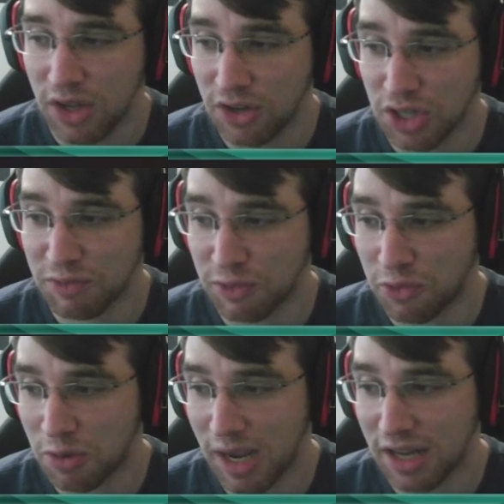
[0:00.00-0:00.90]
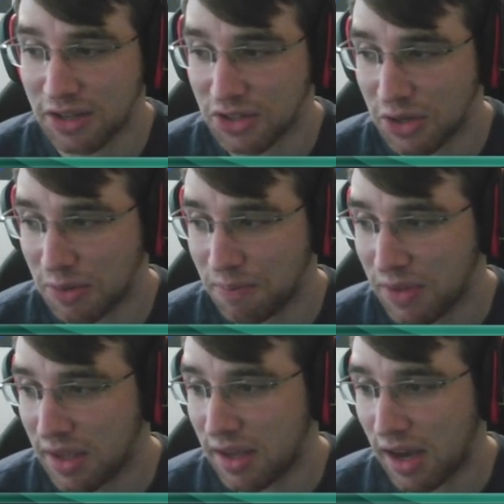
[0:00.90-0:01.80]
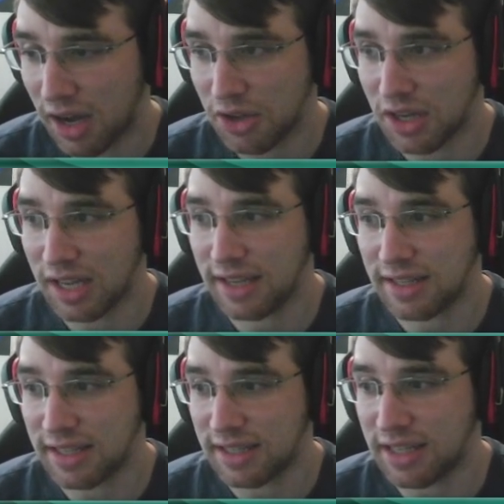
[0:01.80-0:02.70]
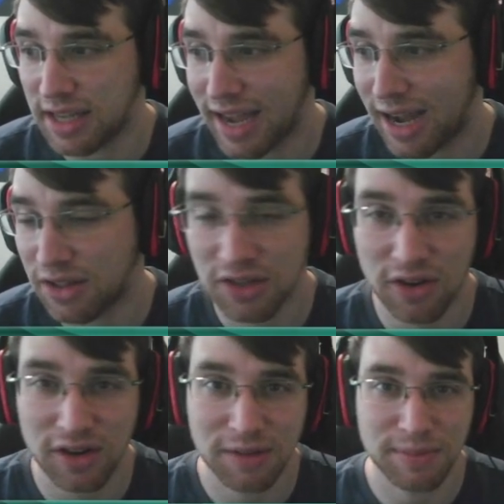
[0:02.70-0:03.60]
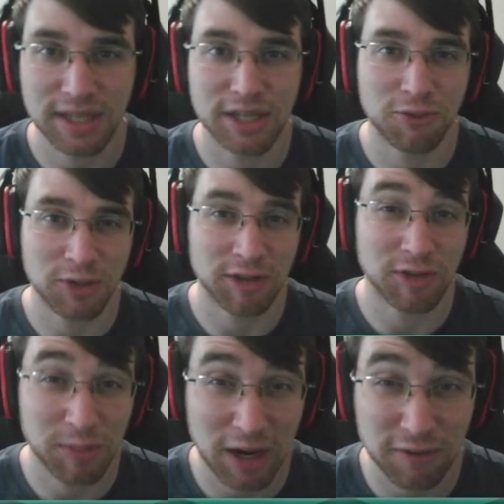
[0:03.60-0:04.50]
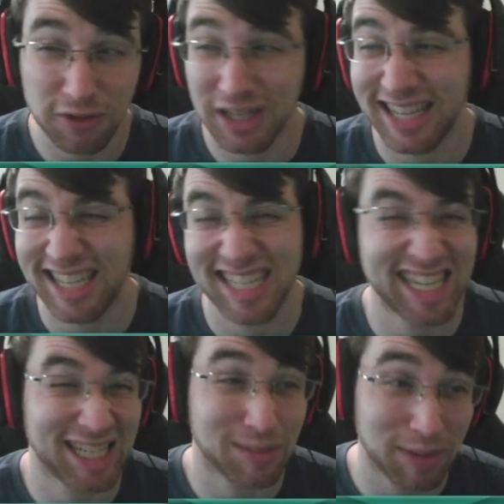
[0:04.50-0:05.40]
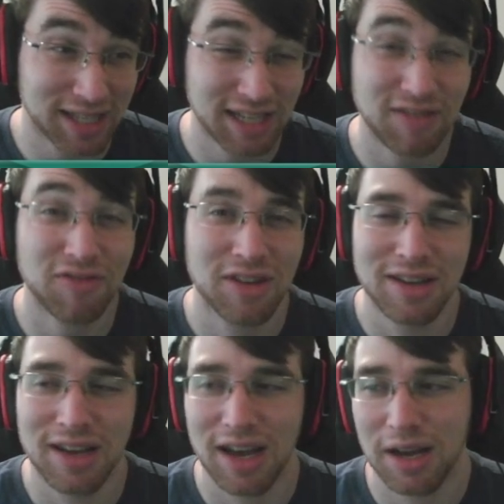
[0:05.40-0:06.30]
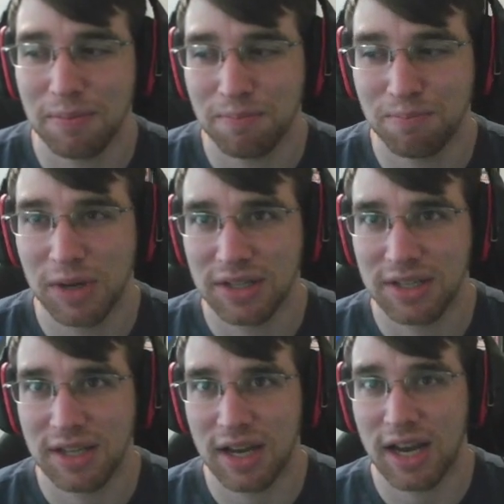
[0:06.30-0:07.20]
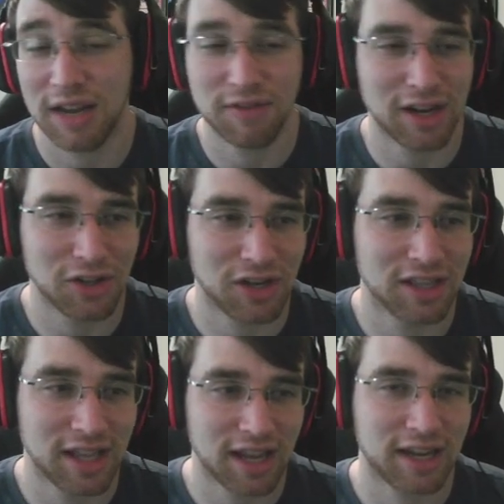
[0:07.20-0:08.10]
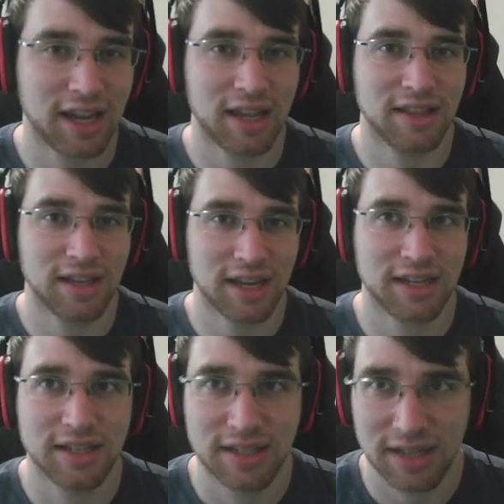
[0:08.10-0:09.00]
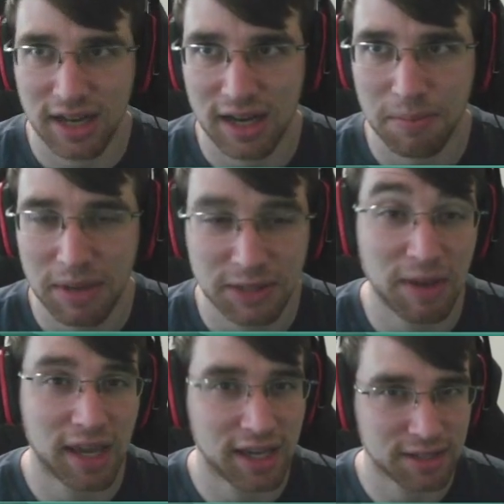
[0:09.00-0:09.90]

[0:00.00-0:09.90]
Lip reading: just for 4 mana. So you can easily see how this card can be really, really powerful. It is expensive, but I've taken a look at the deck, and the deck is making some